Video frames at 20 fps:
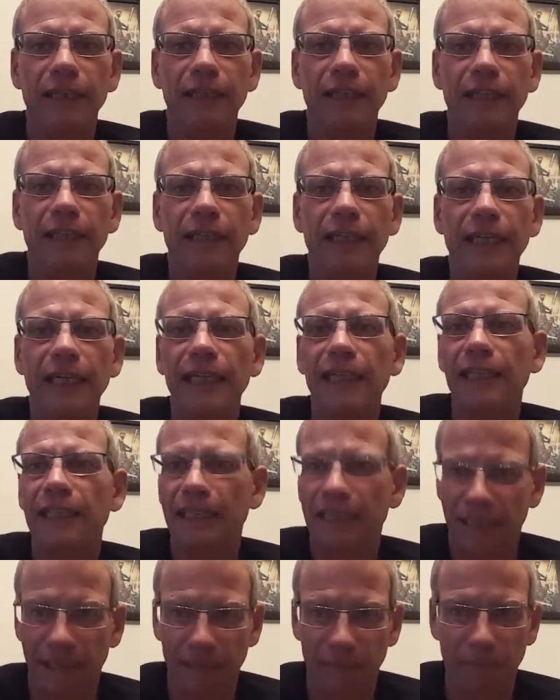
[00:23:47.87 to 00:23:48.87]
In the
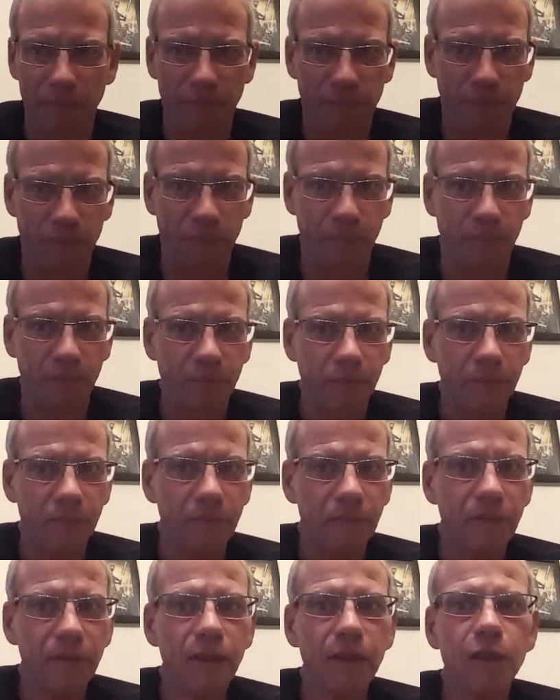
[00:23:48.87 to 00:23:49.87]
next
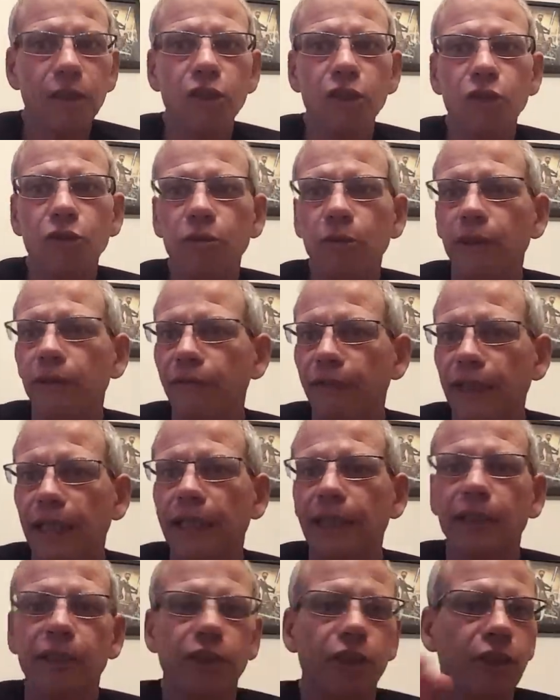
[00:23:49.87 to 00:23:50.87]
12
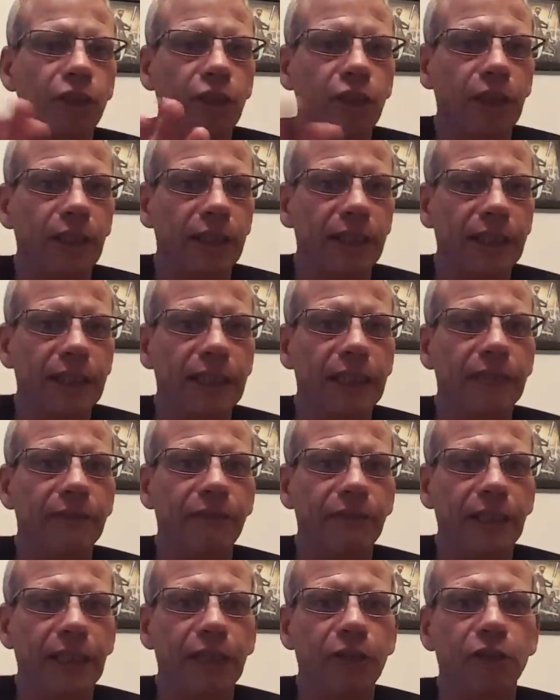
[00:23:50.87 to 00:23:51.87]
days you're going to see the
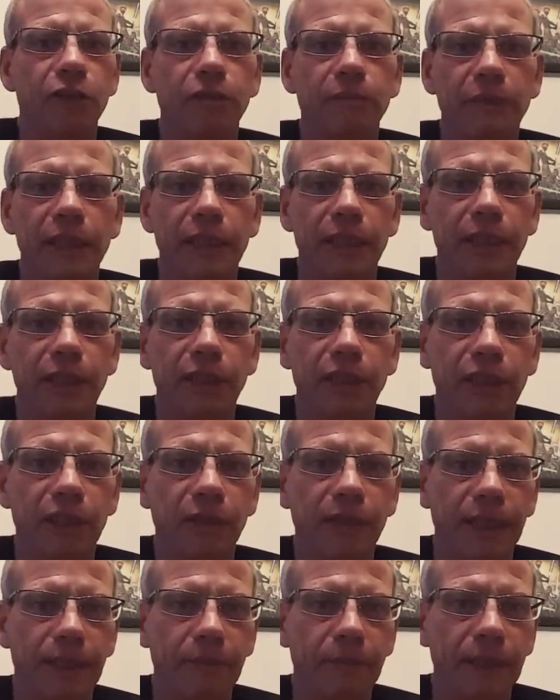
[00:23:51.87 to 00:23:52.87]
videos me and
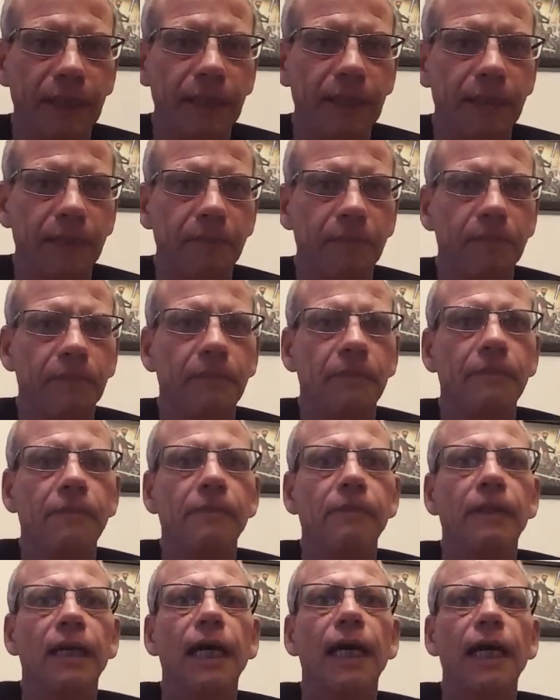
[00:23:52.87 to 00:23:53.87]
Johan made
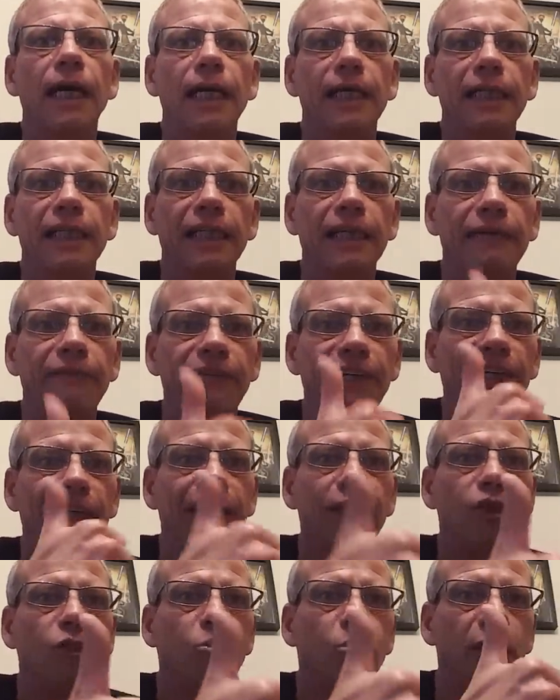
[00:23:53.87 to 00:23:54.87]
and give
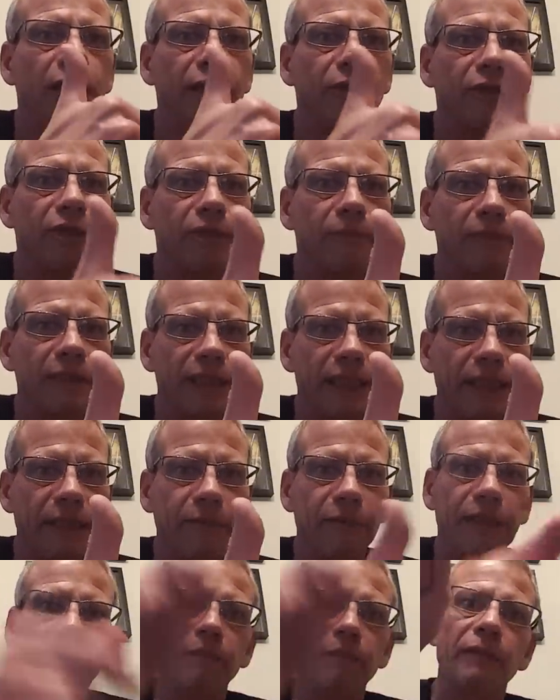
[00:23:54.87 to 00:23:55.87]
each one of them a
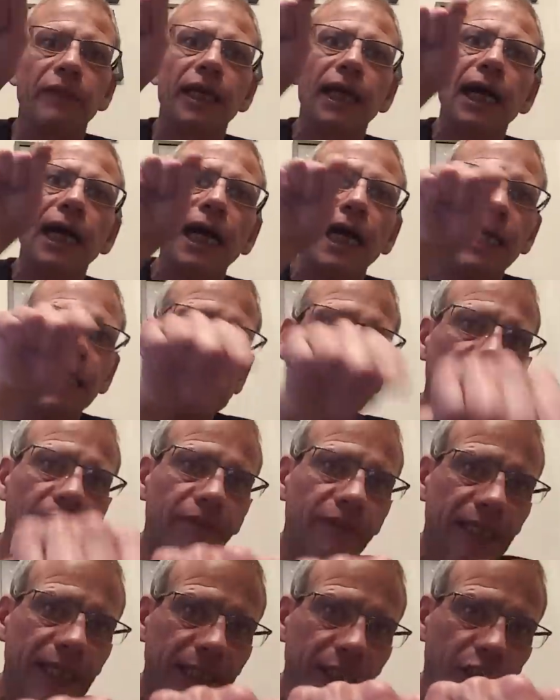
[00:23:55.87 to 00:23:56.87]
thumbs up and
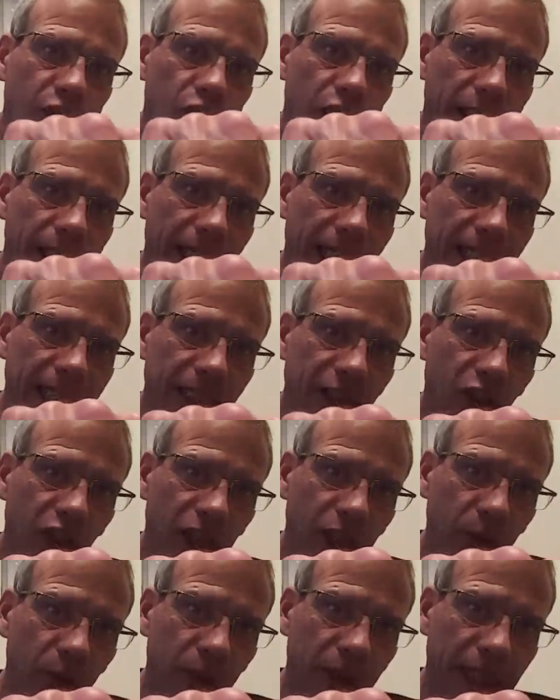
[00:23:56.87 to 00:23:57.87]
don't forget to check out his
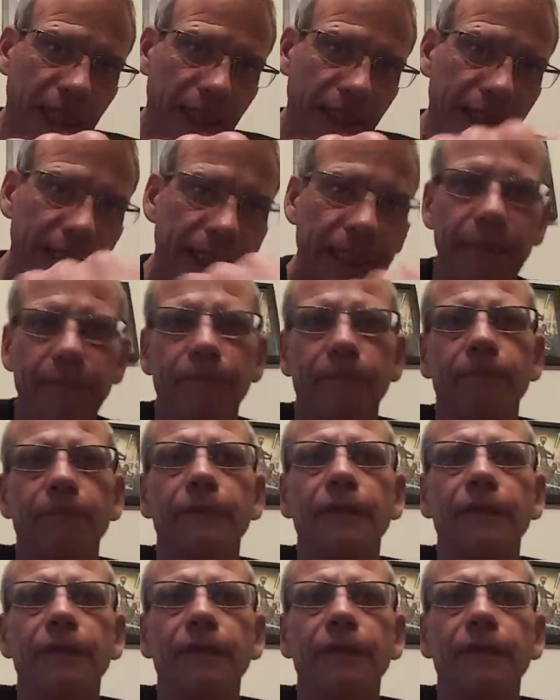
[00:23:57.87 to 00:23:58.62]
channel down there.